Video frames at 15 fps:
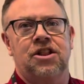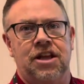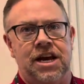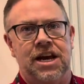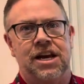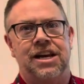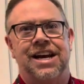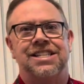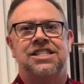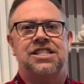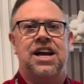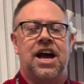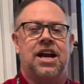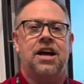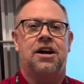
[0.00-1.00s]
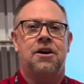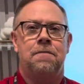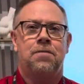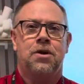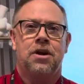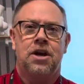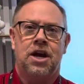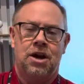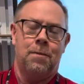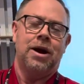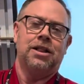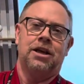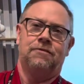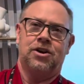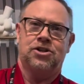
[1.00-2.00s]
clean aesthetic in my
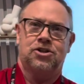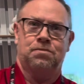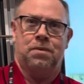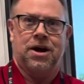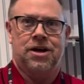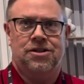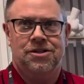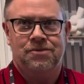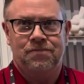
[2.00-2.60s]
living space.